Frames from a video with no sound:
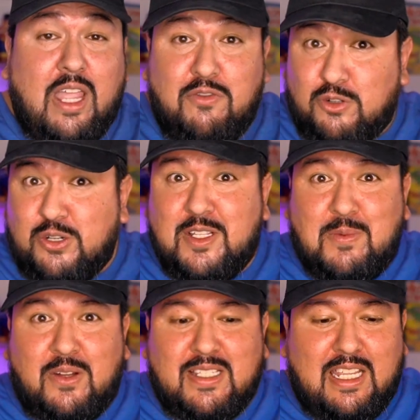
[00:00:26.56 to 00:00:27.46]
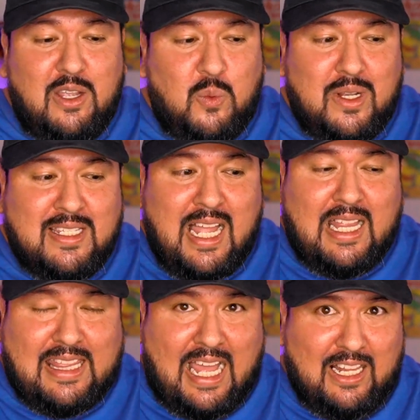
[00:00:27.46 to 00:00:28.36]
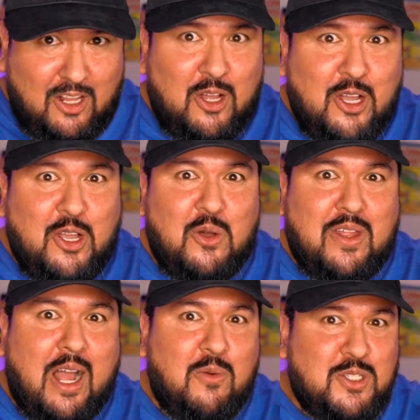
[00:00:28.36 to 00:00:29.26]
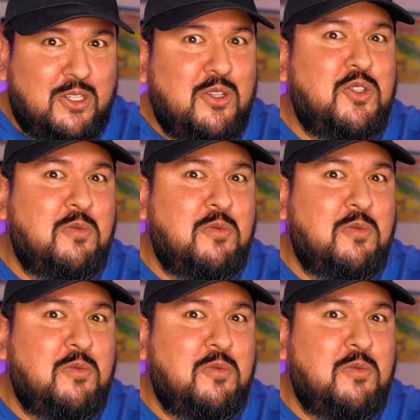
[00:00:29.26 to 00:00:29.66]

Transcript: full transparency, it was not that long ago that I was on YouTube